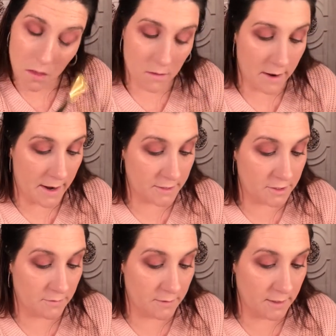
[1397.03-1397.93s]
I
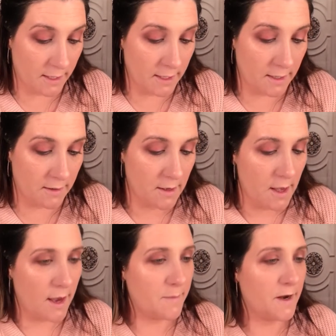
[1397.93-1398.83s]
actually really like it.
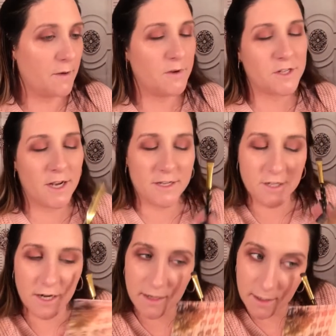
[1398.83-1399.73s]
I mean, I wish it had
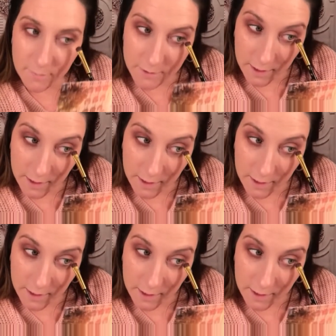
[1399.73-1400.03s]
shade names.